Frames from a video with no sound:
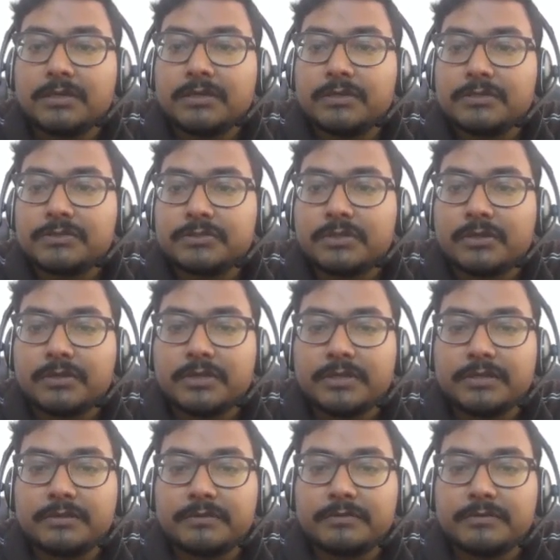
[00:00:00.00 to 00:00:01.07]
sorry,
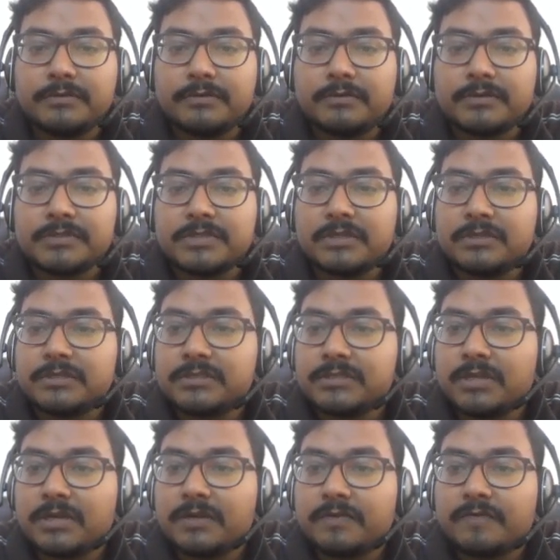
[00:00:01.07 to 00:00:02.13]
result is our